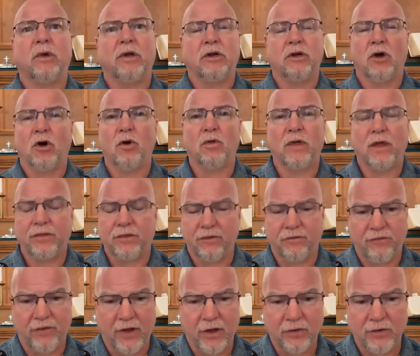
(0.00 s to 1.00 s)
We know that
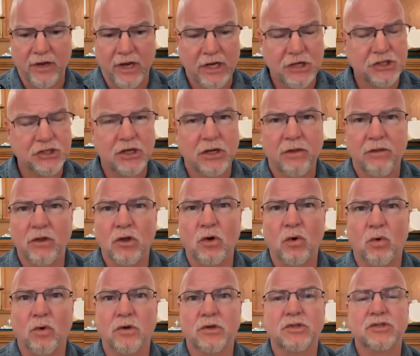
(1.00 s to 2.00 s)
the foundation and the
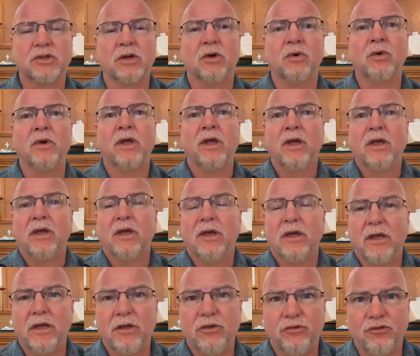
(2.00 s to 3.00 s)
cornerstone
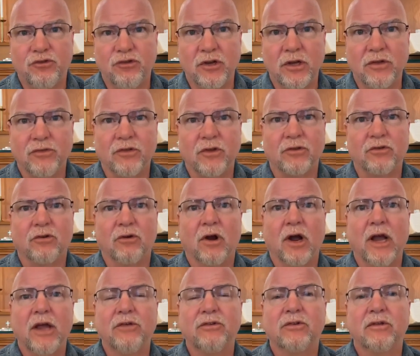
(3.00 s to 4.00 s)
is Jesus
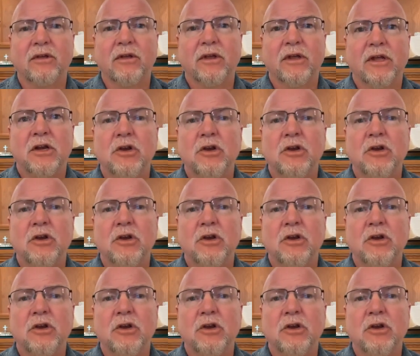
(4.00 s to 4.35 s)
Christ.